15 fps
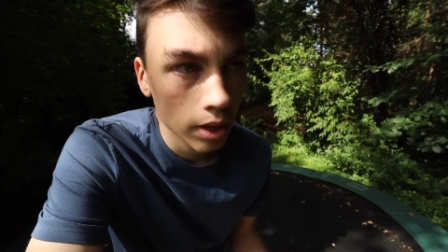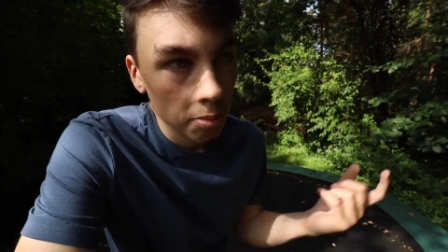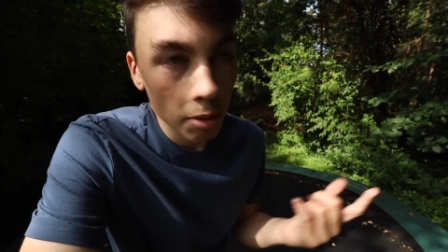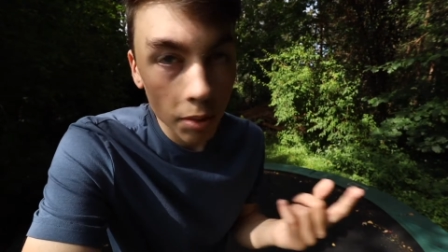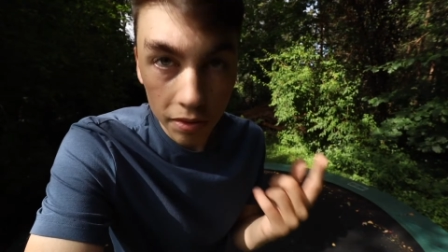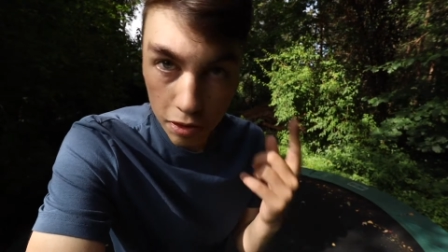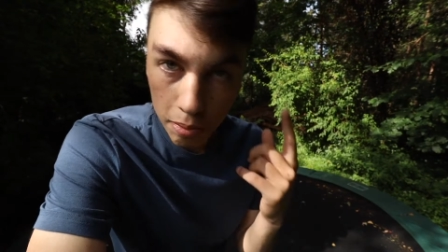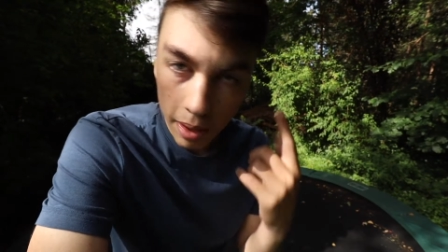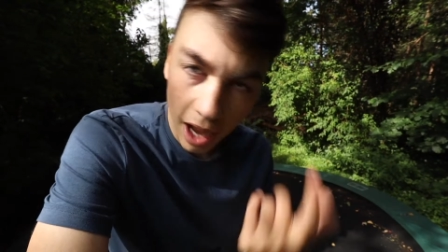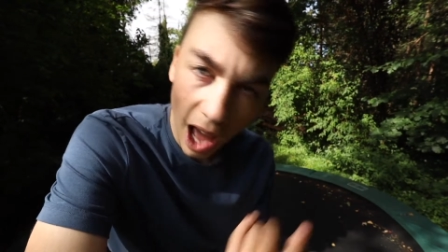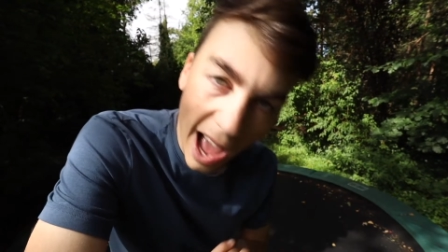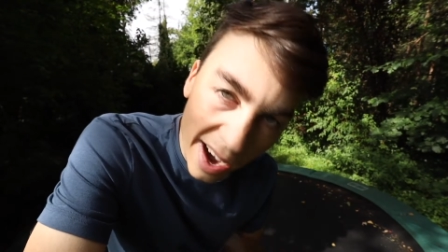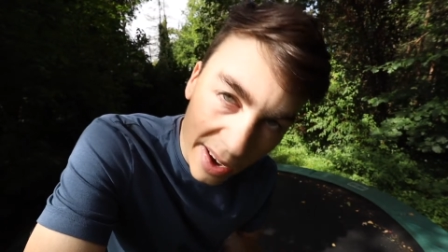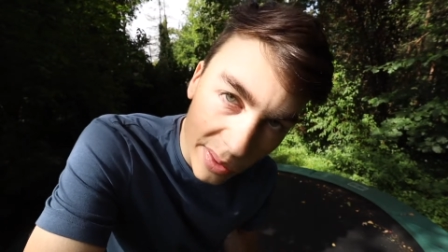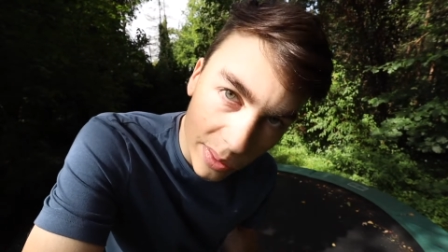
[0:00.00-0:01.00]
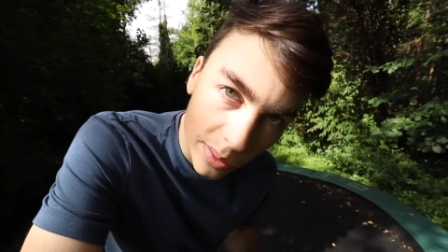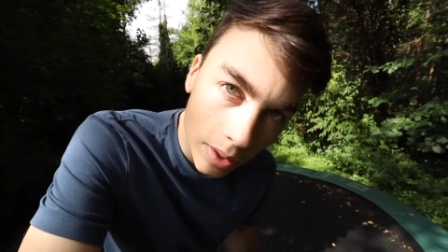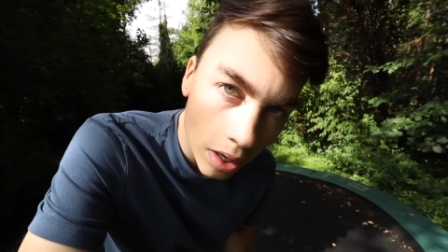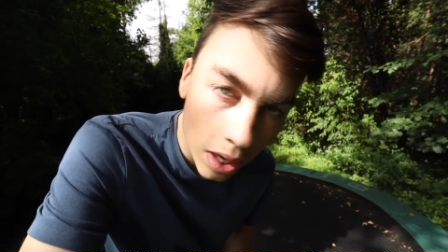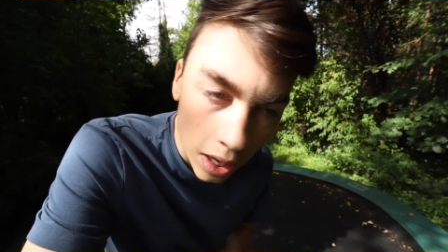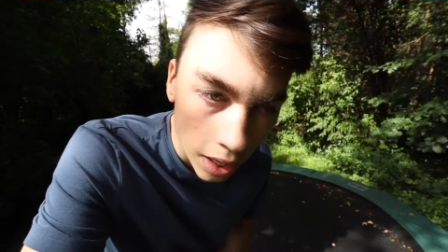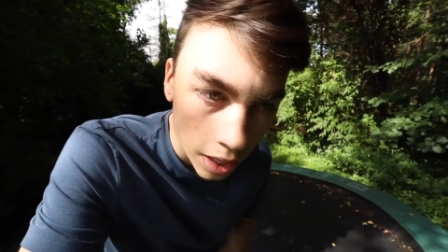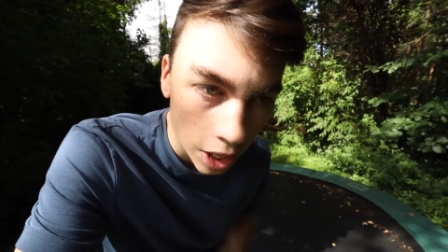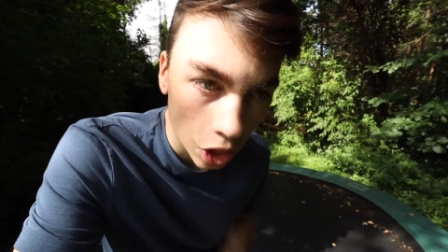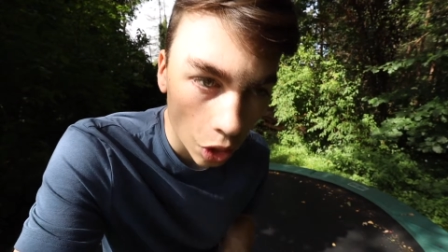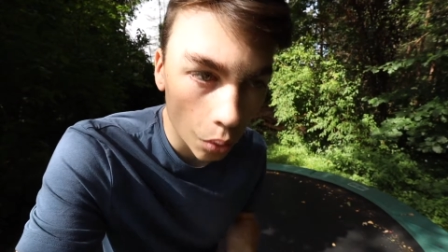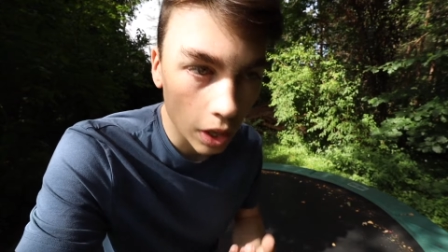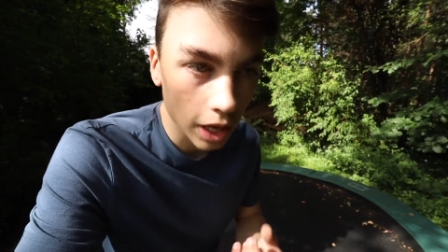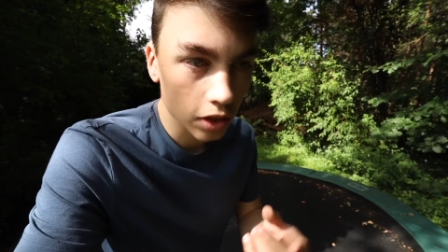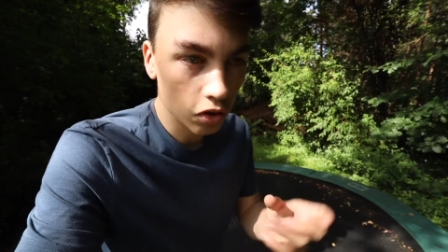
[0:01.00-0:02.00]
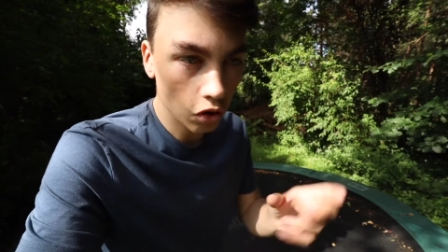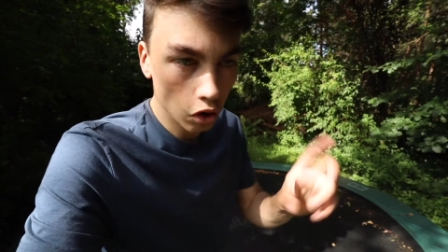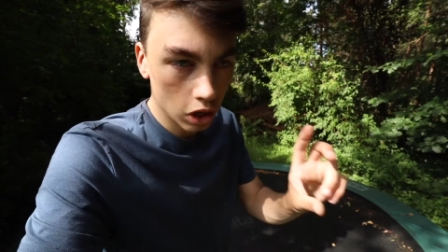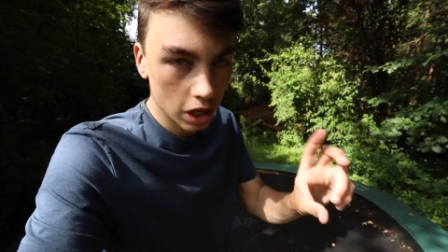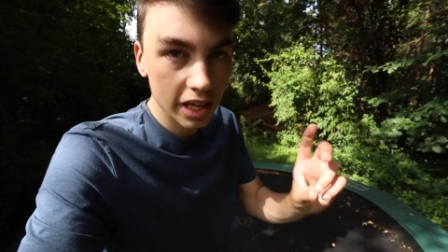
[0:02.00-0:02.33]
But with the Macaco, you can turn